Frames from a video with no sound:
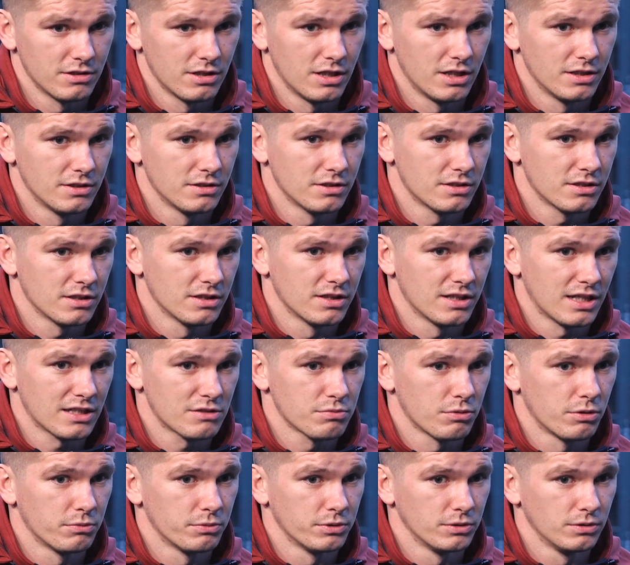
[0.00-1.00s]
and
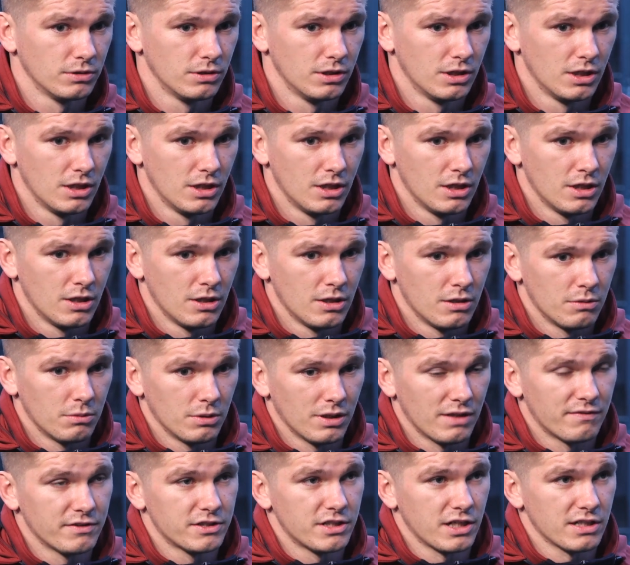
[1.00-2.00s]
that's what we'll
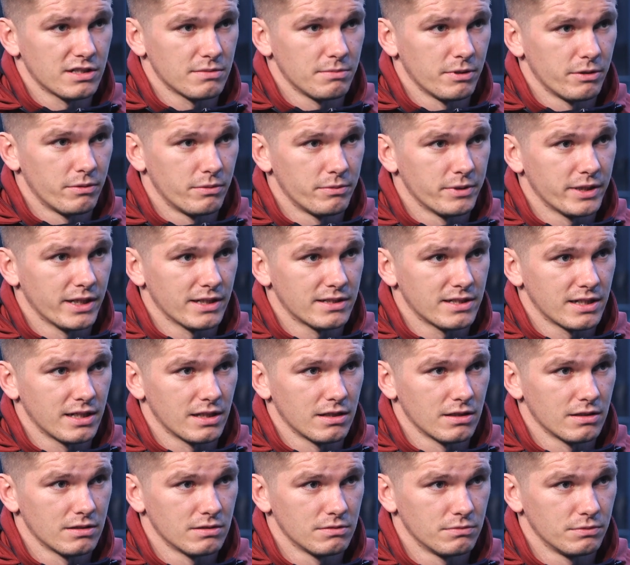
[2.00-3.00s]
have a chat about when we get together.